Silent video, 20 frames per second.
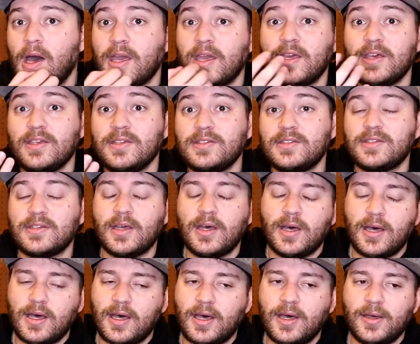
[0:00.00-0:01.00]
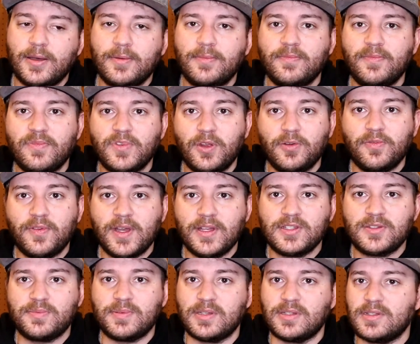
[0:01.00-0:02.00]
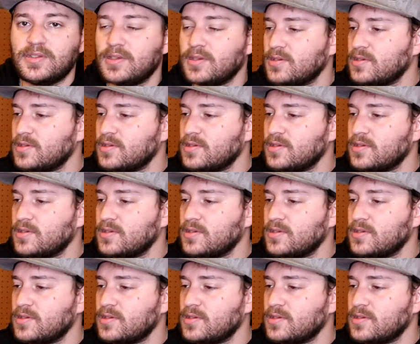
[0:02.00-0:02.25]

is your fan speeds.